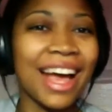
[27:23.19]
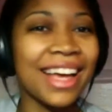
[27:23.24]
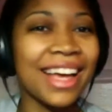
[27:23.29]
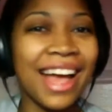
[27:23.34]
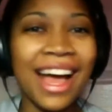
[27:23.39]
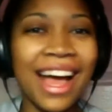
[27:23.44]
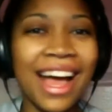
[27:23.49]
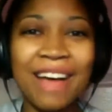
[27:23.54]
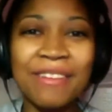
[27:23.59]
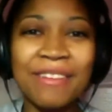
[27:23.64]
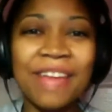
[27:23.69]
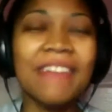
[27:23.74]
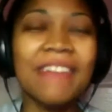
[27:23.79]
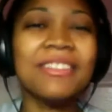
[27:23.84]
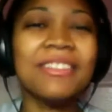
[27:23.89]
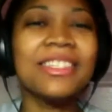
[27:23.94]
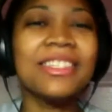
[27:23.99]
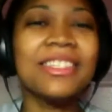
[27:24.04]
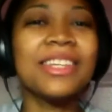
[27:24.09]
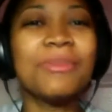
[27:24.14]
I have.
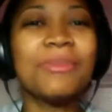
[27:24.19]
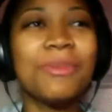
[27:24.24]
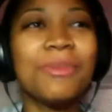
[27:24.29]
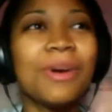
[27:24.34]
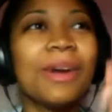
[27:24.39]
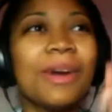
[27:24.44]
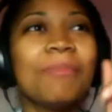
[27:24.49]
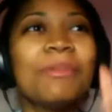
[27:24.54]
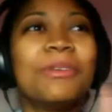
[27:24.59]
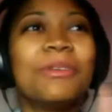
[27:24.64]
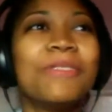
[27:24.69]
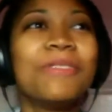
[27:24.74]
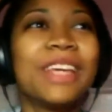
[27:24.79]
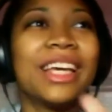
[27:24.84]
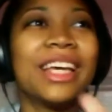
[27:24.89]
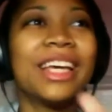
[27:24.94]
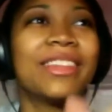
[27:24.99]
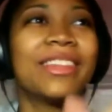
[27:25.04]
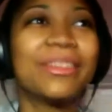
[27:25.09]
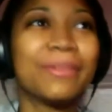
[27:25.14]
I've seen one movie
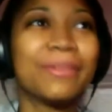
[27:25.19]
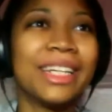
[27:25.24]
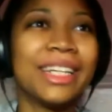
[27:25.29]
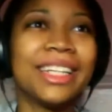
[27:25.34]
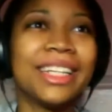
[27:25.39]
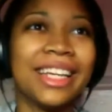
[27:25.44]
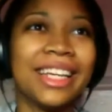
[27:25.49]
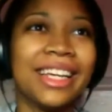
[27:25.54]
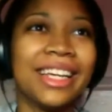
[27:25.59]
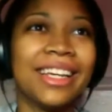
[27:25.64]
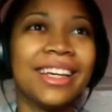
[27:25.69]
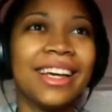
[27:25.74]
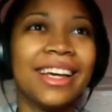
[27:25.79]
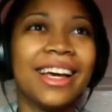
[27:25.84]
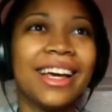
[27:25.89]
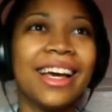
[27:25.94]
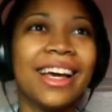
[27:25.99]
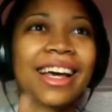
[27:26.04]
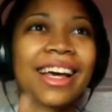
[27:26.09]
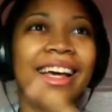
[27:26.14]
in 3D,
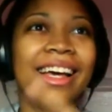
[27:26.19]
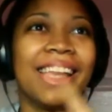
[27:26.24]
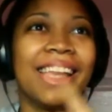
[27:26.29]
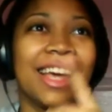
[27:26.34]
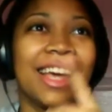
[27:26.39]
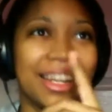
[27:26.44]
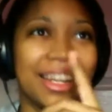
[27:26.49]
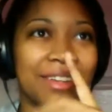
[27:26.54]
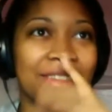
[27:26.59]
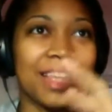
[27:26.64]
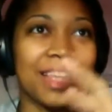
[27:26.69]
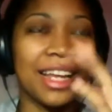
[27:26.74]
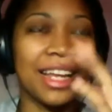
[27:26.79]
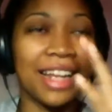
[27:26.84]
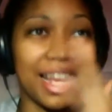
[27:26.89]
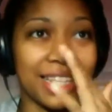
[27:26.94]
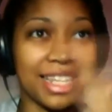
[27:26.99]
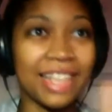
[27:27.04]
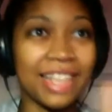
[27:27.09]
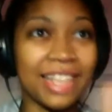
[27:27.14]
and
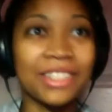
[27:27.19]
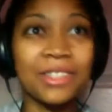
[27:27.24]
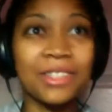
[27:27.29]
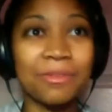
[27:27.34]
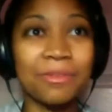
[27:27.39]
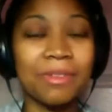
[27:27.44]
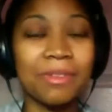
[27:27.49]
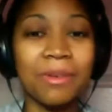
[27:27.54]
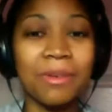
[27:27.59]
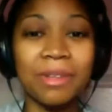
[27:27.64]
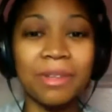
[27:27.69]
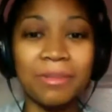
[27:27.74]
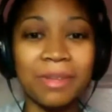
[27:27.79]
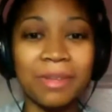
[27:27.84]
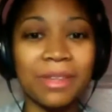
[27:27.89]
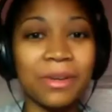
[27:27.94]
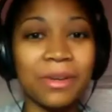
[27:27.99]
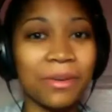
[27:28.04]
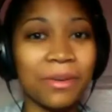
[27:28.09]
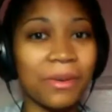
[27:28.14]
that's actually only
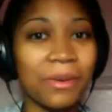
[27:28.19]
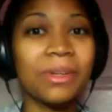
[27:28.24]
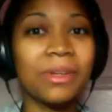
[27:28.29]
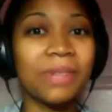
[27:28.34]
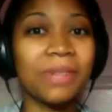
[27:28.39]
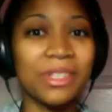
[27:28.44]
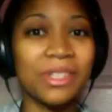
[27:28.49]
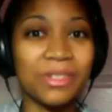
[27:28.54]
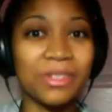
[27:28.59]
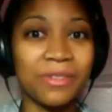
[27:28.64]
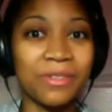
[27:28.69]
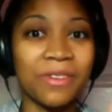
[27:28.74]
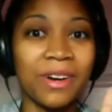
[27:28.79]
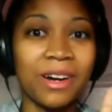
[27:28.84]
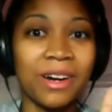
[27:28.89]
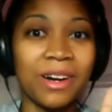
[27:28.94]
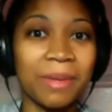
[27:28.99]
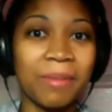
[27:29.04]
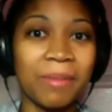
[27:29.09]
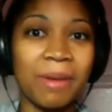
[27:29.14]
been the only one so
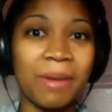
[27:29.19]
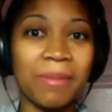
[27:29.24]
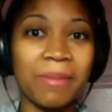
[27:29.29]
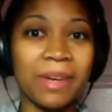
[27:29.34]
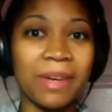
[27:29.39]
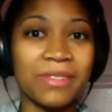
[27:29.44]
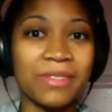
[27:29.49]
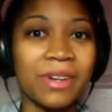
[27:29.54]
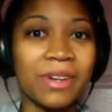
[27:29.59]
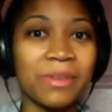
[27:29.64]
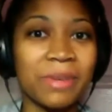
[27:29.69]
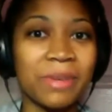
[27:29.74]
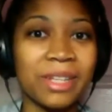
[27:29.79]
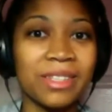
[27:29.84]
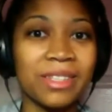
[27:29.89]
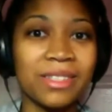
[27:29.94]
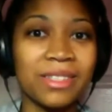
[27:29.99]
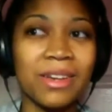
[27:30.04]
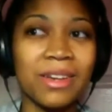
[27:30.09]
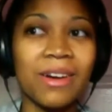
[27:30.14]
far. Me and my best friend went
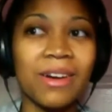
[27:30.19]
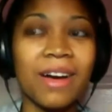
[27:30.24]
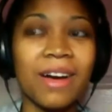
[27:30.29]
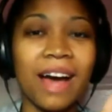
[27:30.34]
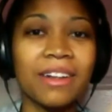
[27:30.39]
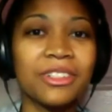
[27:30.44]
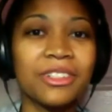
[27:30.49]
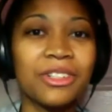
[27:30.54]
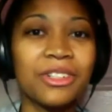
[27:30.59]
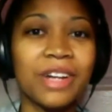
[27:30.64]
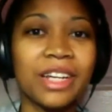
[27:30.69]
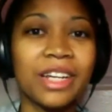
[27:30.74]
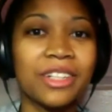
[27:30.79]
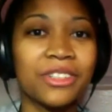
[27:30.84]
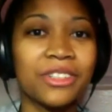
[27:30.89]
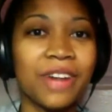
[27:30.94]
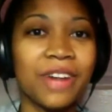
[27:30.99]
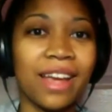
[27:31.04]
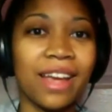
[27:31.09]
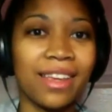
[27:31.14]
and saw How to Train Your
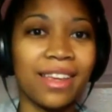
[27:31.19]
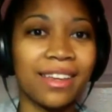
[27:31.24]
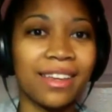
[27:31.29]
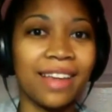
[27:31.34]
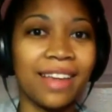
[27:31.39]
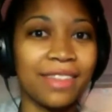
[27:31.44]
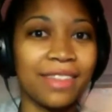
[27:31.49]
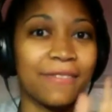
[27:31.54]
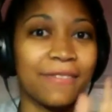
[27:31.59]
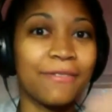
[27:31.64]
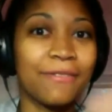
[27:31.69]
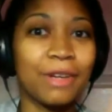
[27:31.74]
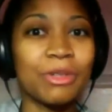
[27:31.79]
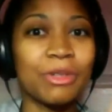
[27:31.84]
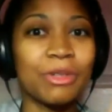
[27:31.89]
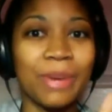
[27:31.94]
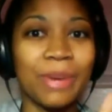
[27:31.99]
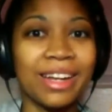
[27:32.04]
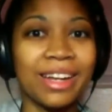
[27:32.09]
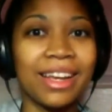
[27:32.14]
Dragon, like the
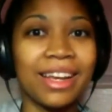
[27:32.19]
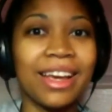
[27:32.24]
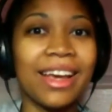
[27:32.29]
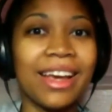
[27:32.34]
first one.